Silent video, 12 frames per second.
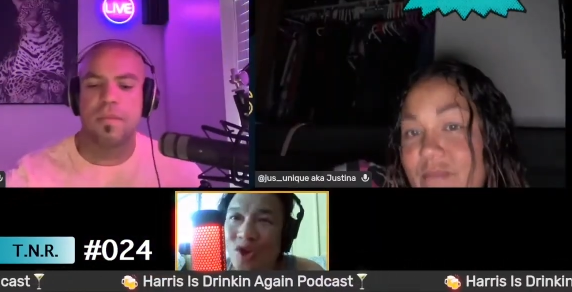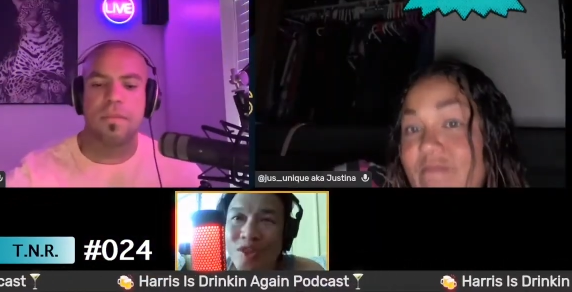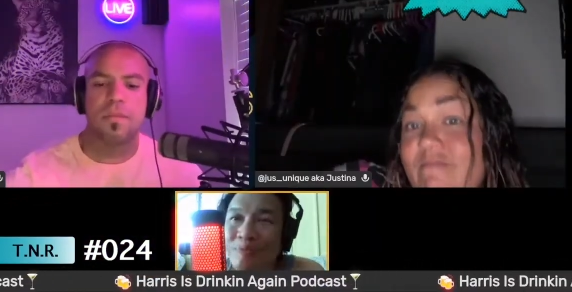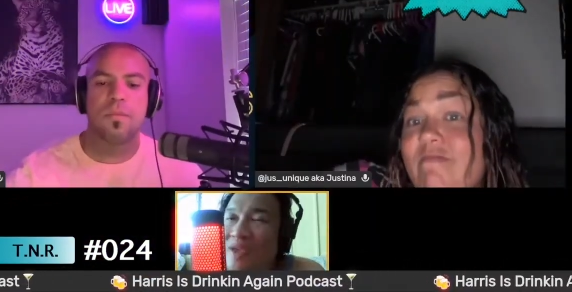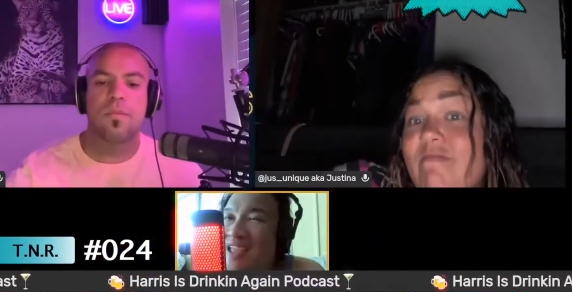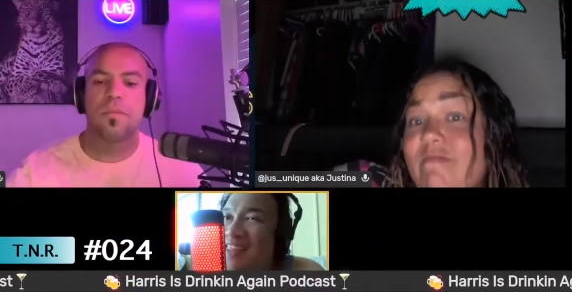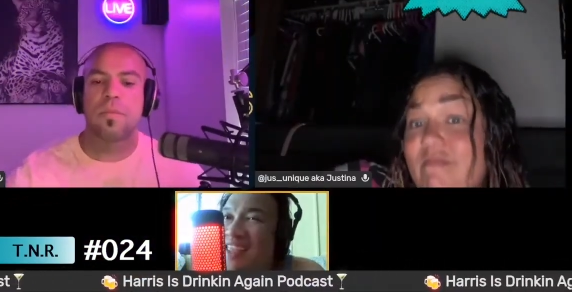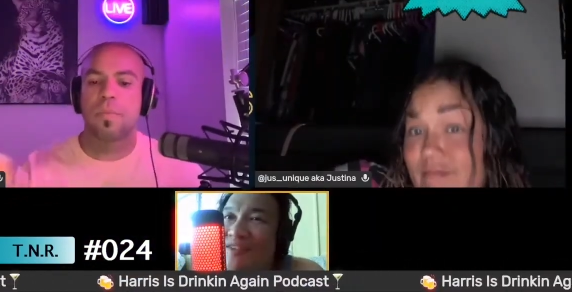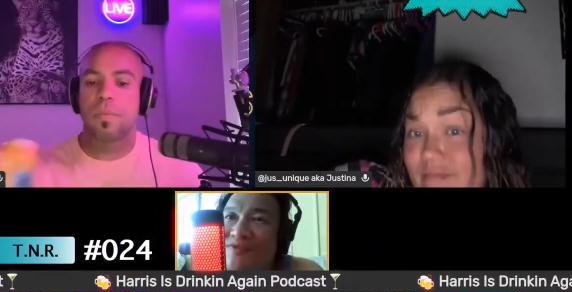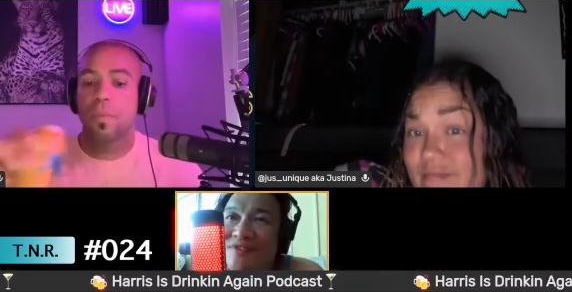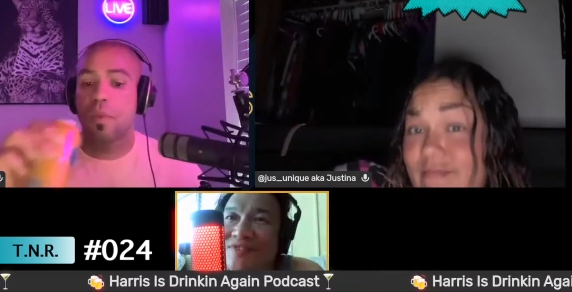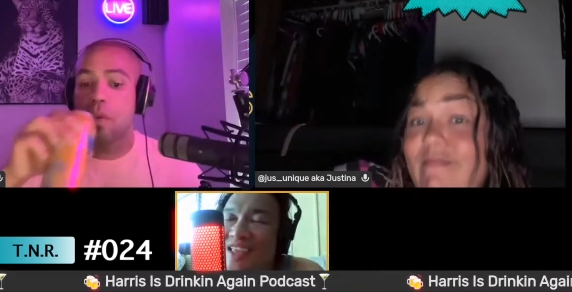Speaker 1: you're only paying
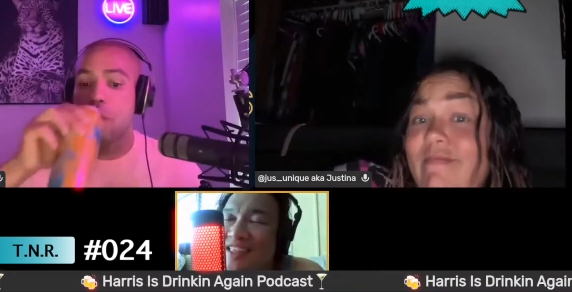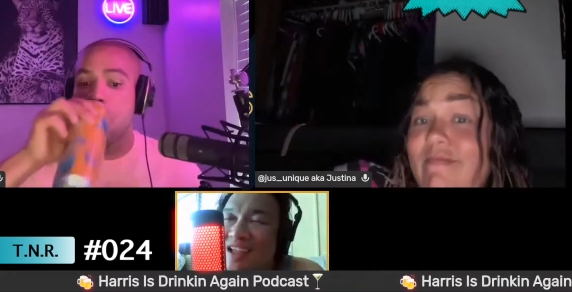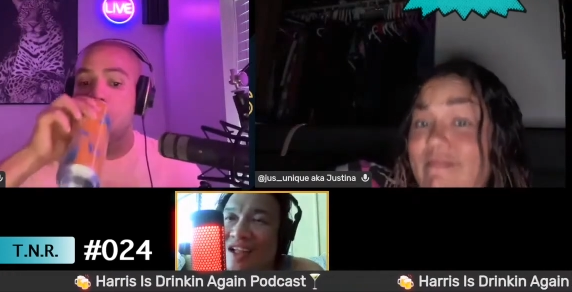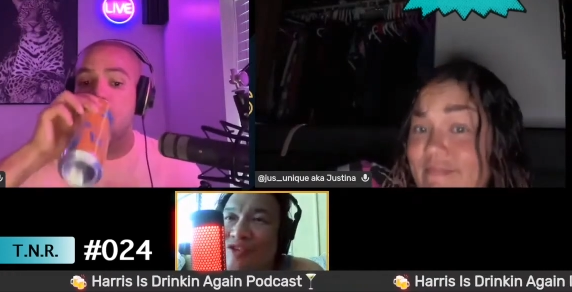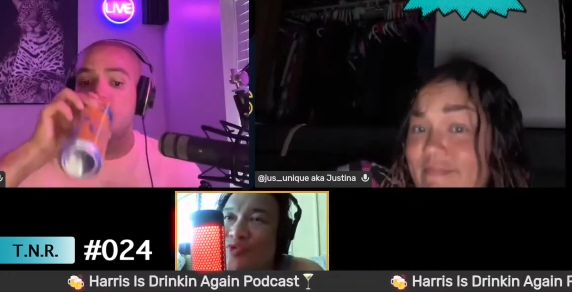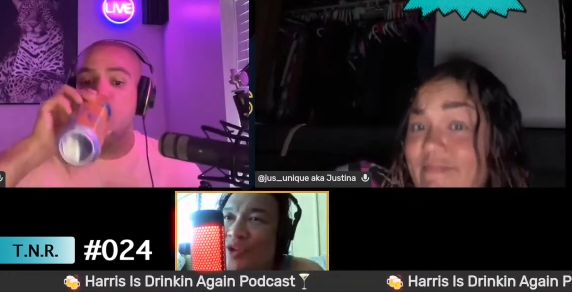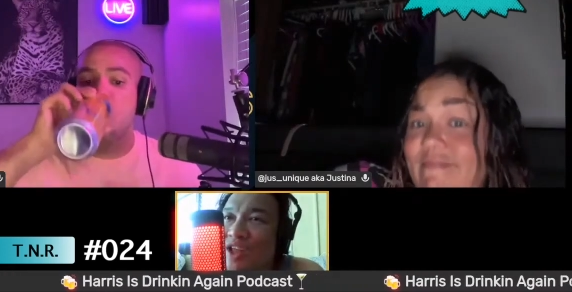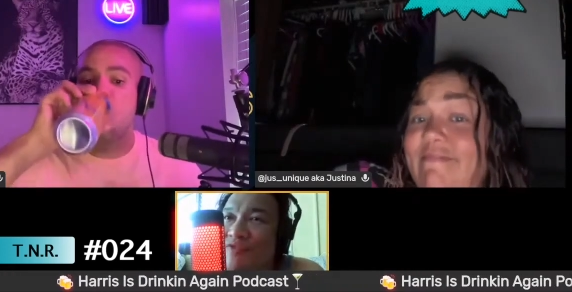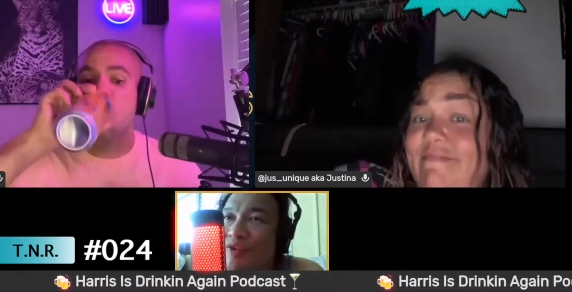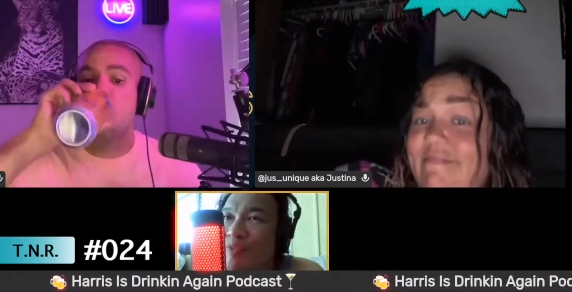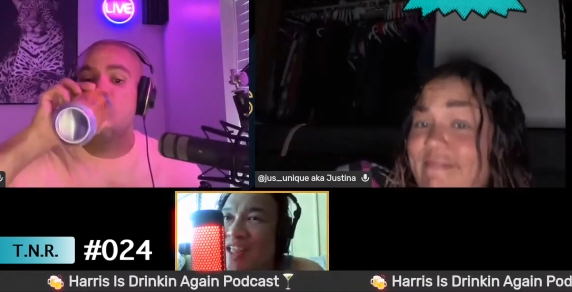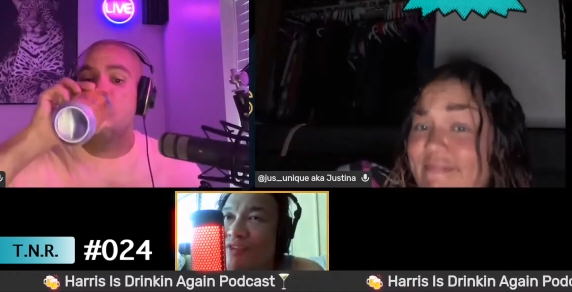10 dollars,
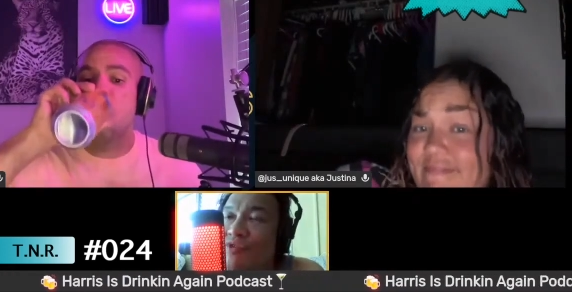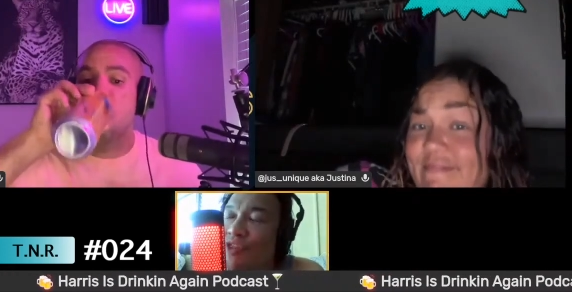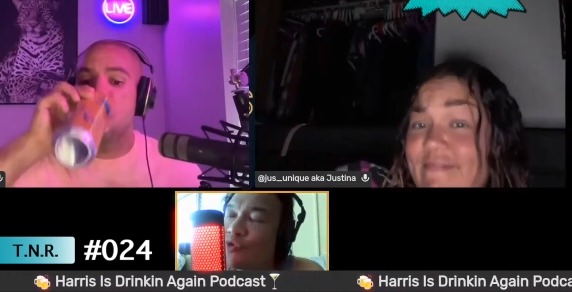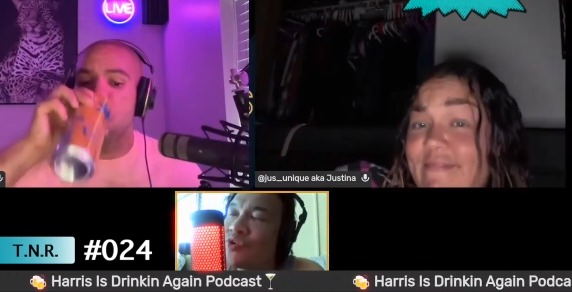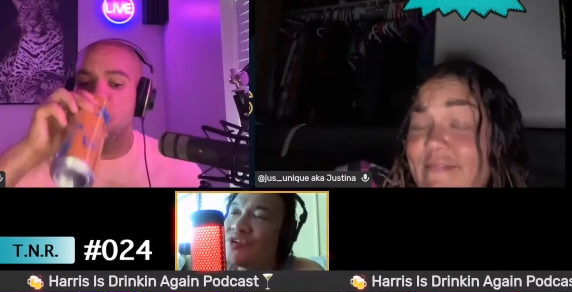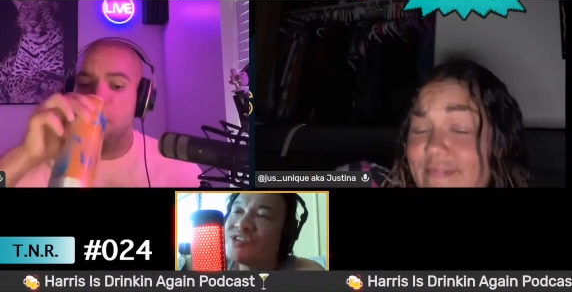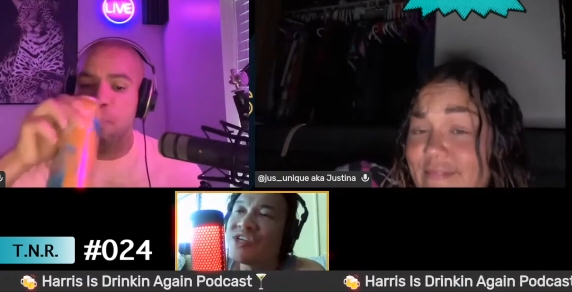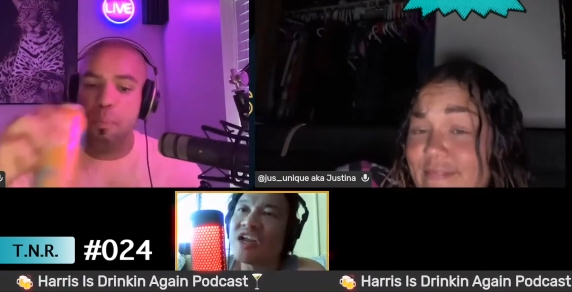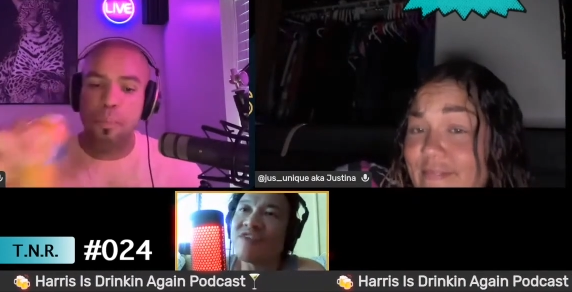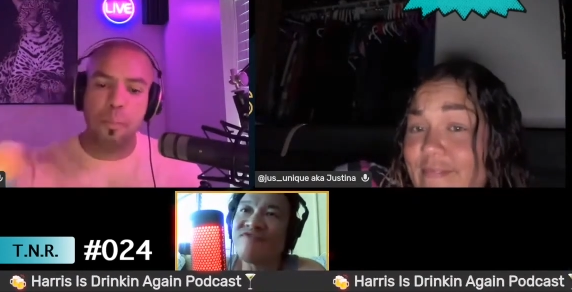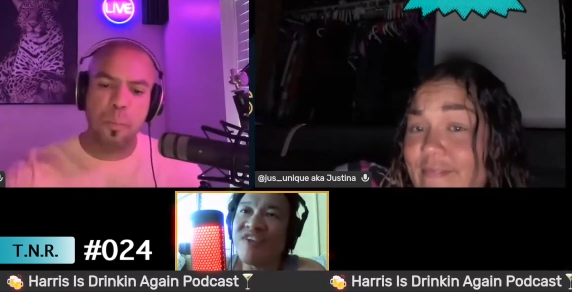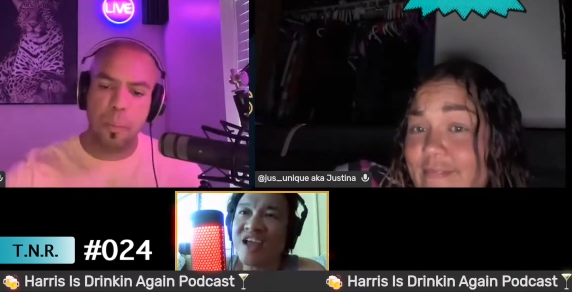whatever, but every three weeks you
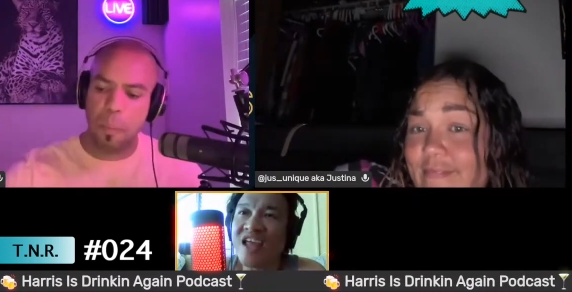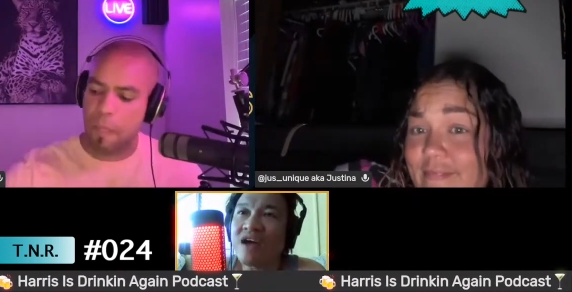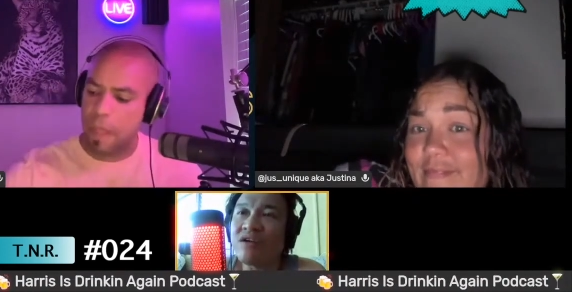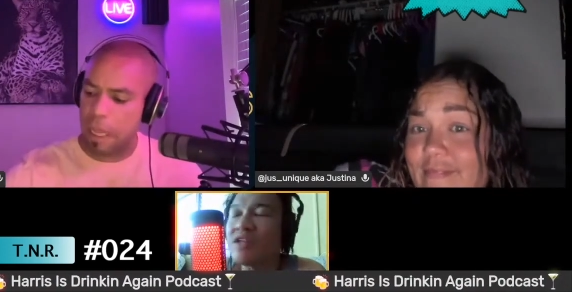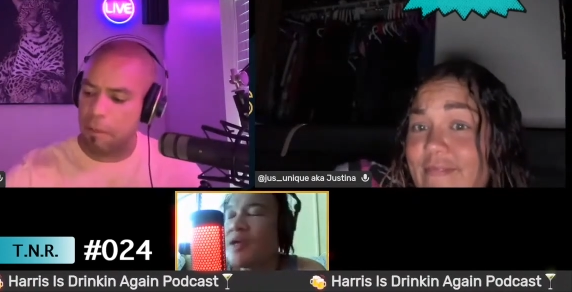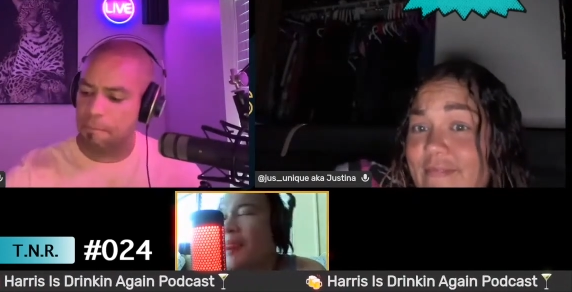gotta fade out.